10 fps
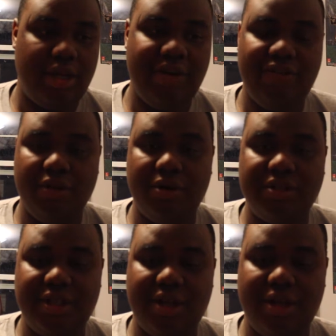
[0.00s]

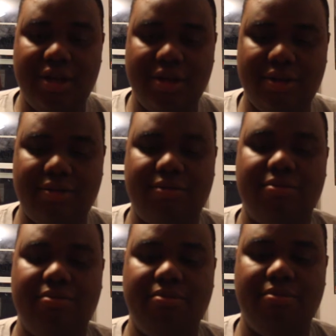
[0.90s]
it's a
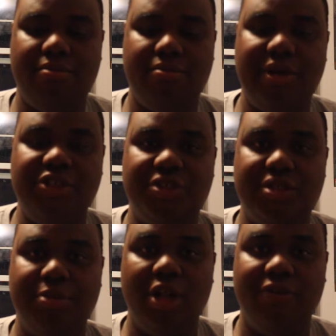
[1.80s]
much
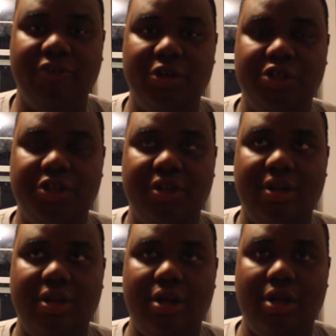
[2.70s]
smaller version